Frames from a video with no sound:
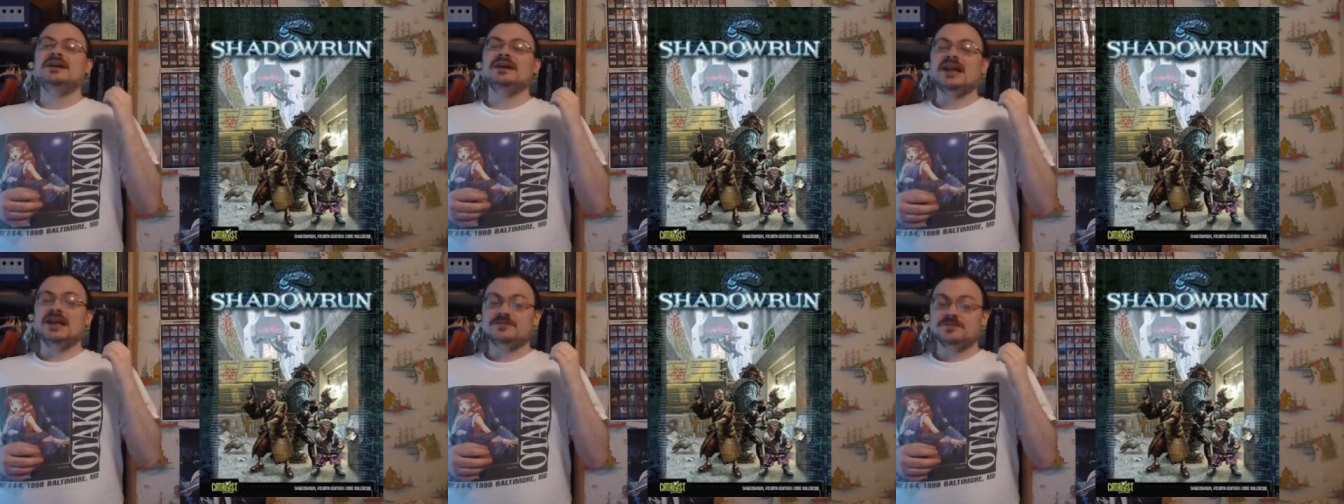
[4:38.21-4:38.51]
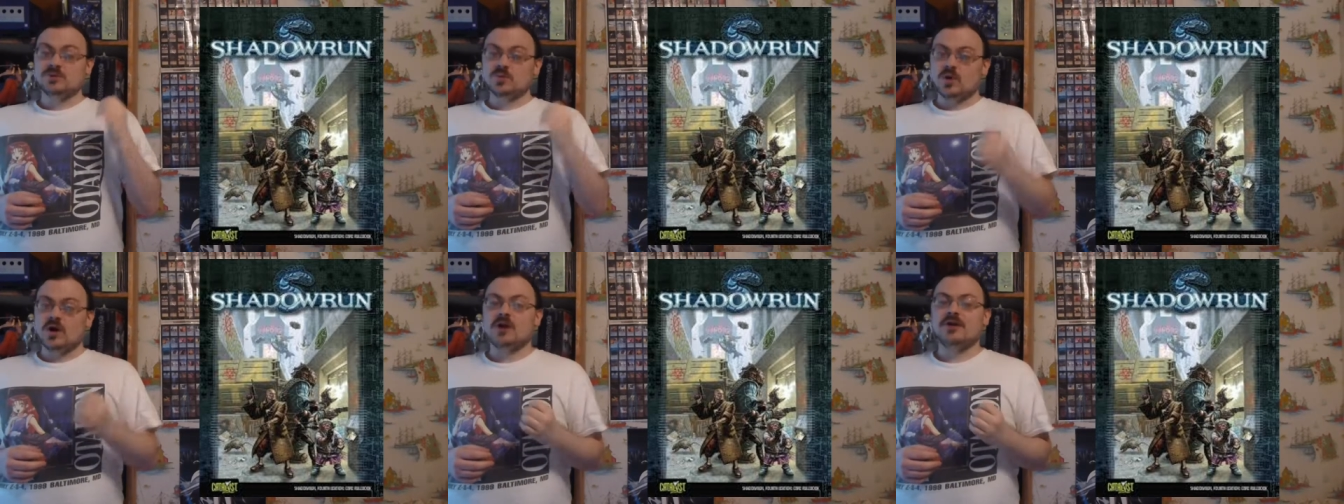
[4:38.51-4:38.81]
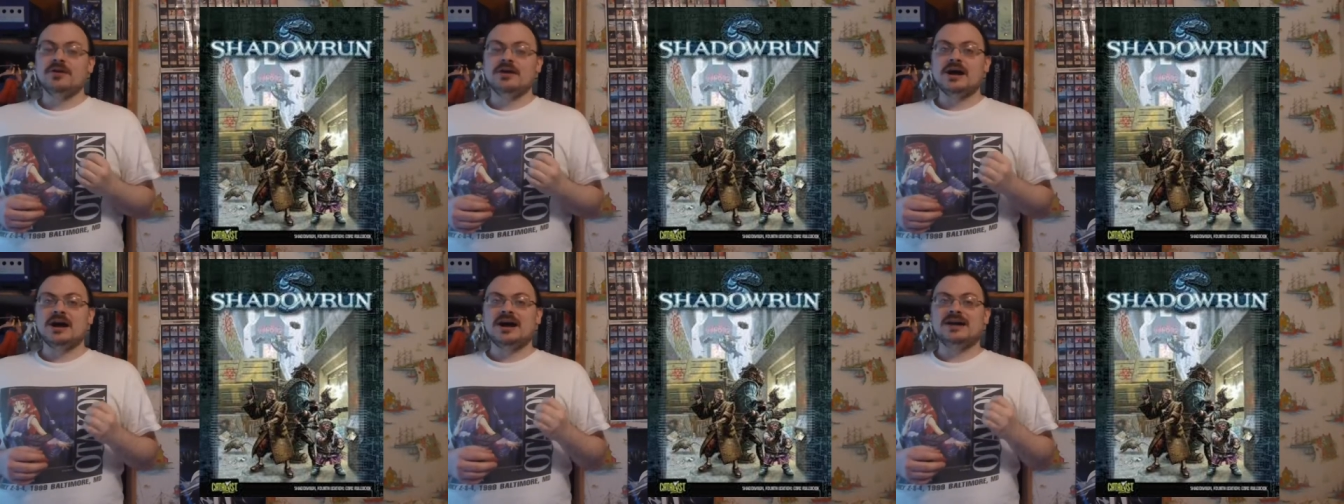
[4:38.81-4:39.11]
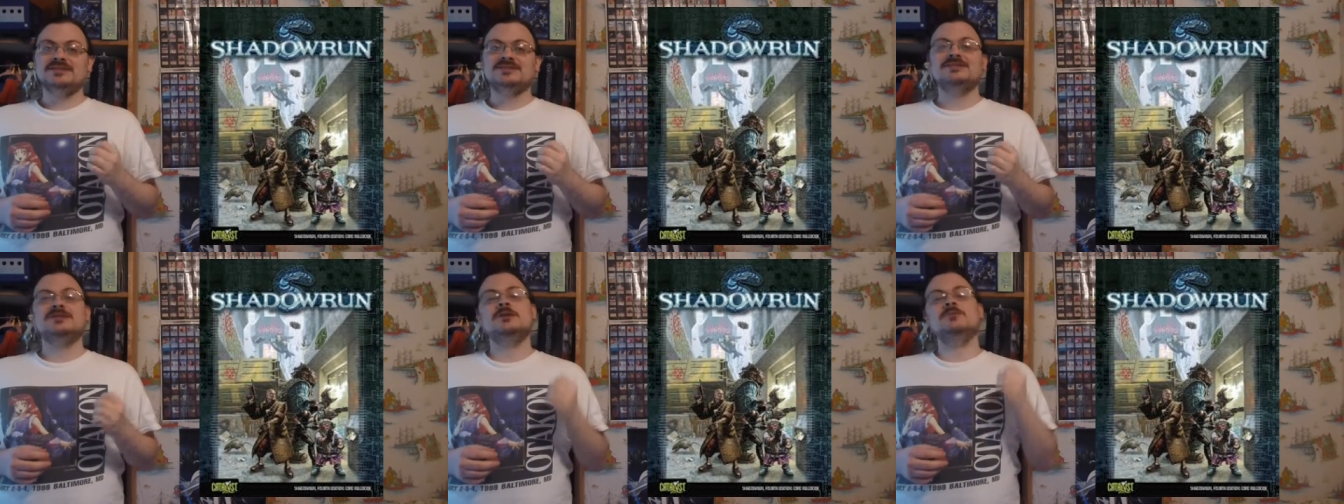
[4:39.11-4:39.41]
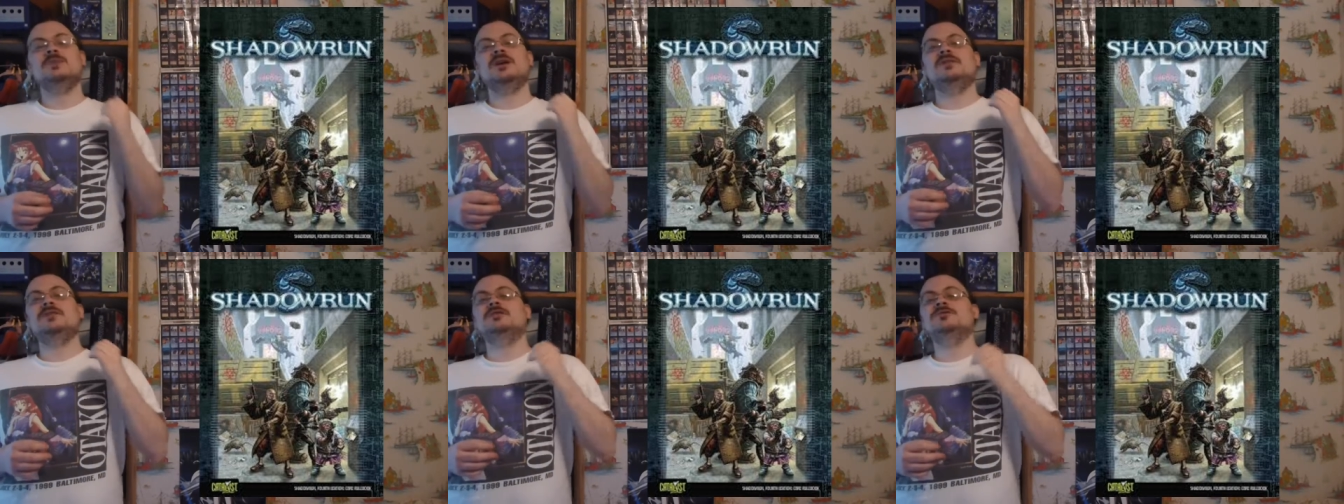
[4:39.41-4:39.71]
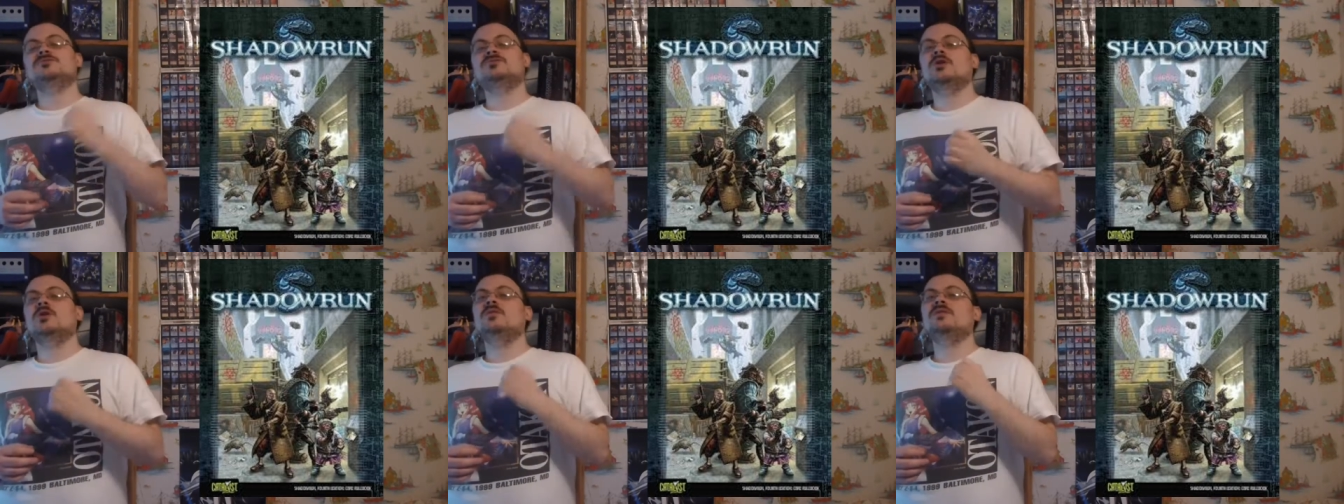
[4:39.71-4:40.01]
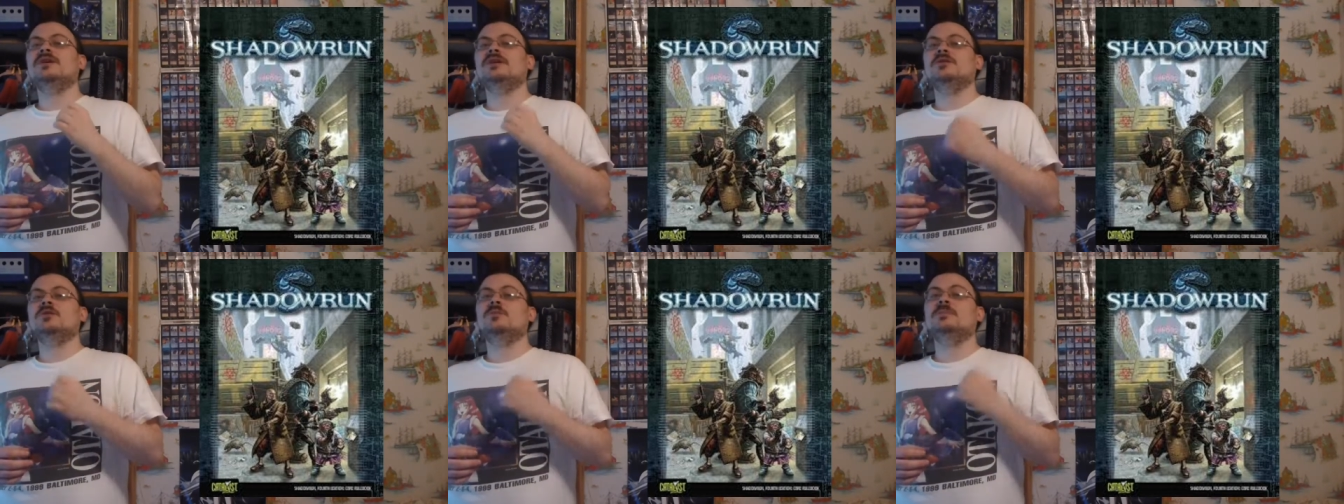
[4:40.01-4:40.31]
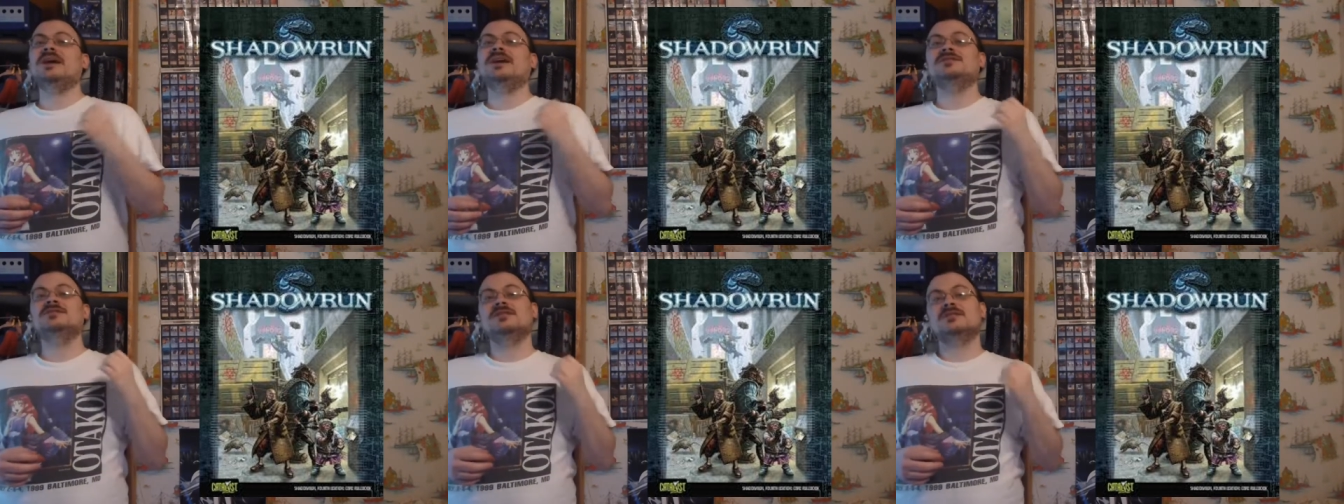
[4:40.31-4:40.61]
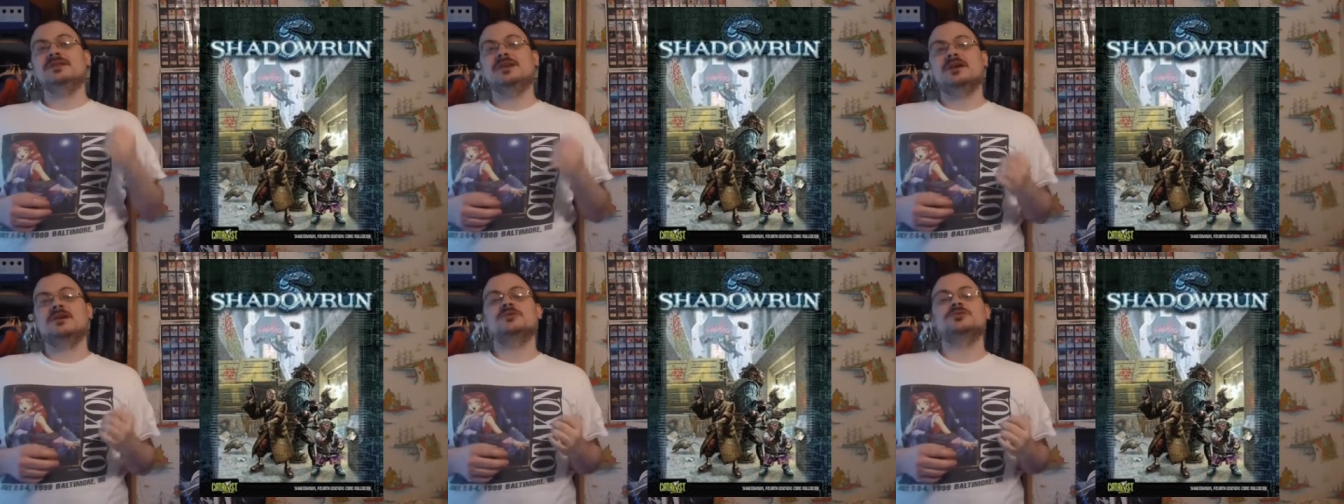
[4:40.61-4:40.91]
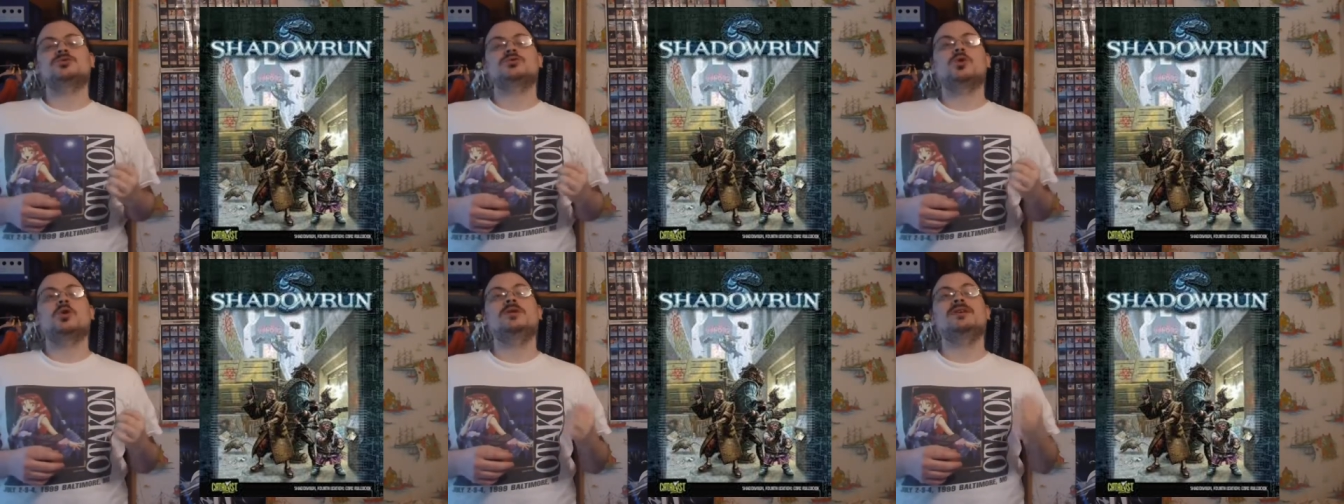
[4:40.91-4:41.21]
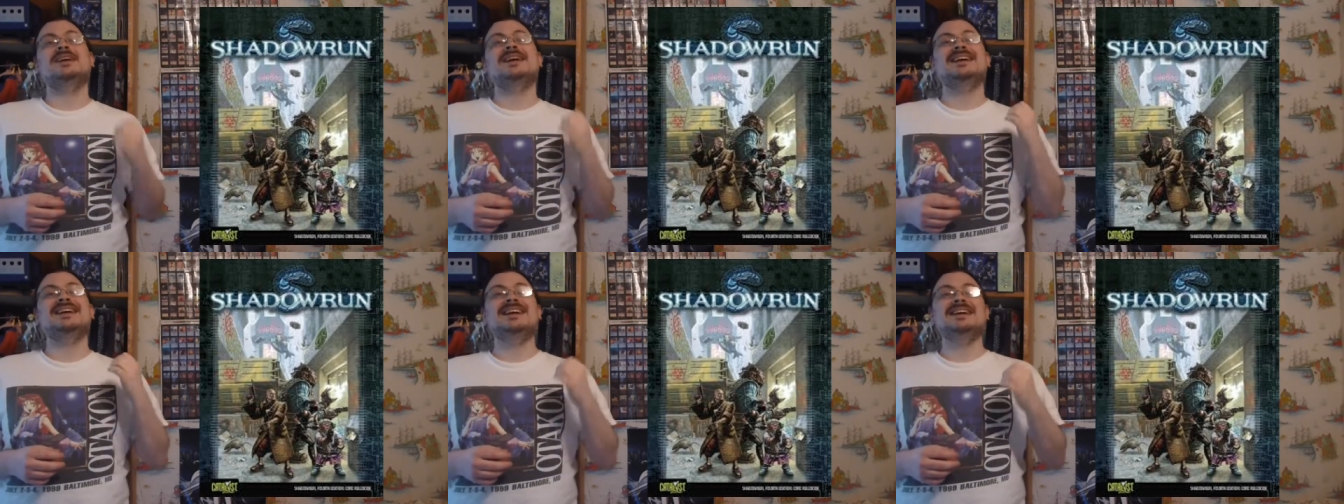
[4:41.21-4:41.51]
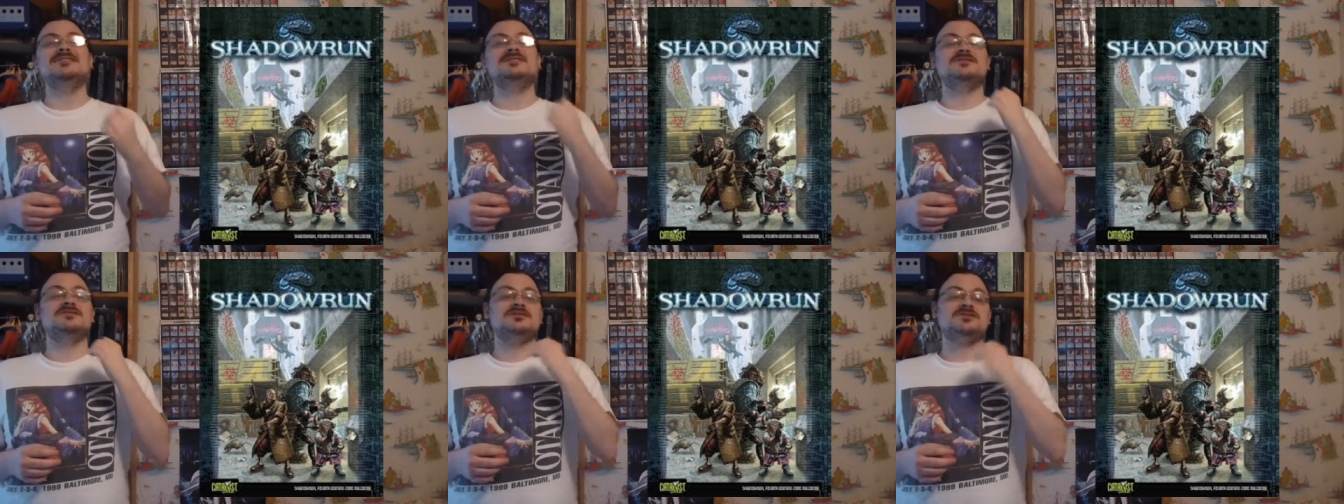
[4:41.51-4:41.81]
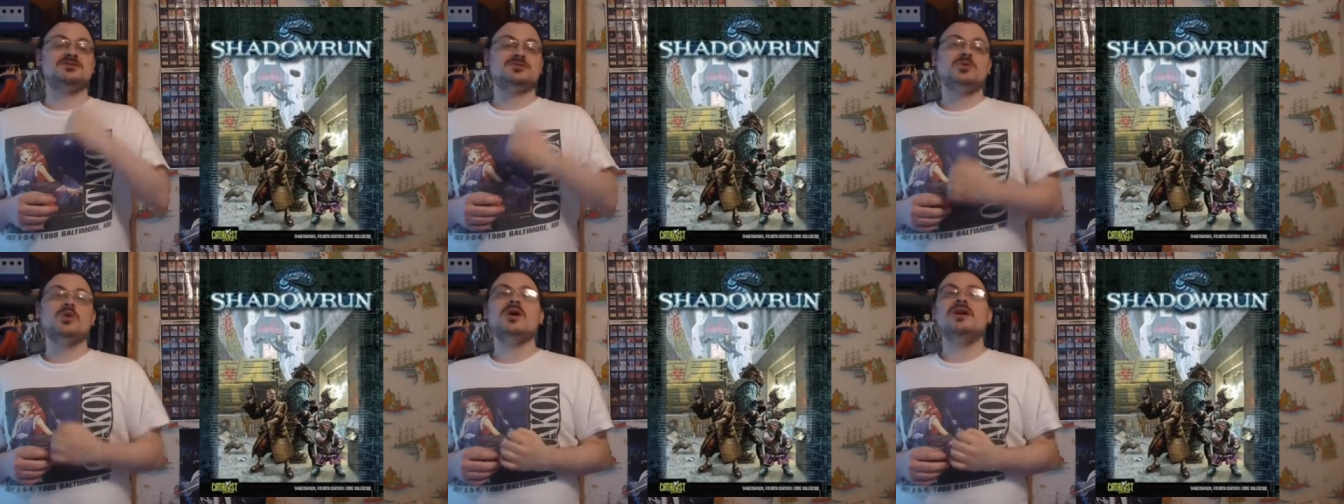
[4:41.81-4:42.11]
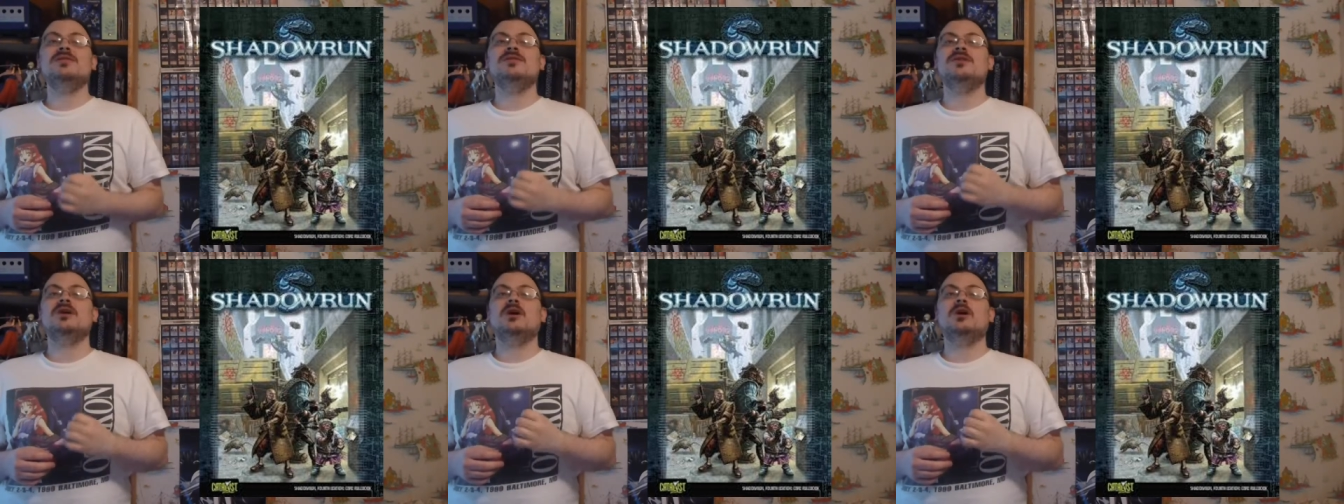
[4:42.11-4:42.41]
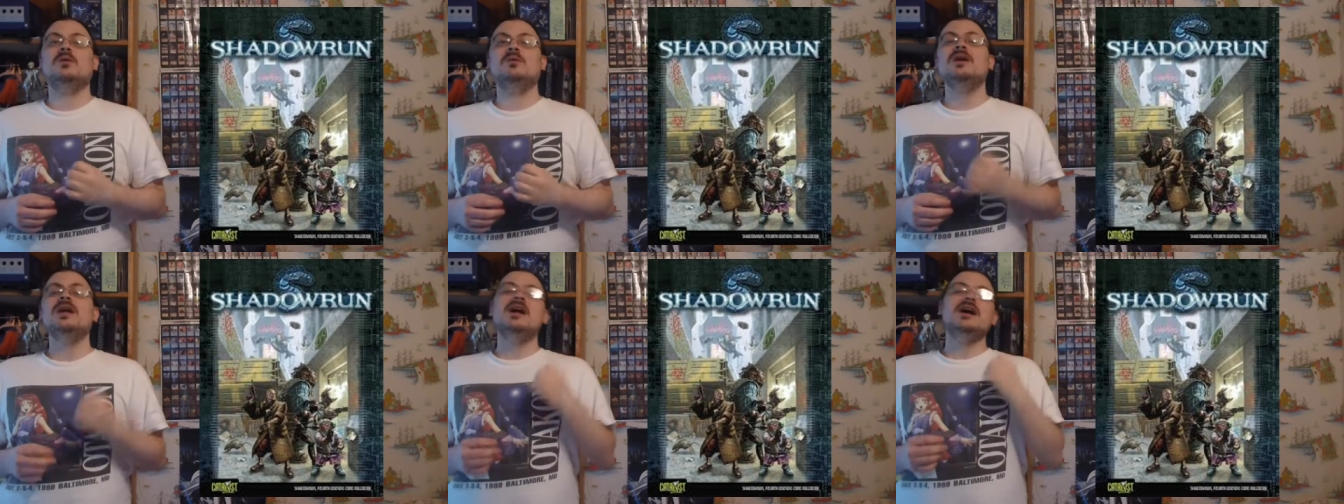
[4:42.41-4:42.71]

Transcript: If you are in Hot Sim and the drone that you're basically controlling gets destroyed, though,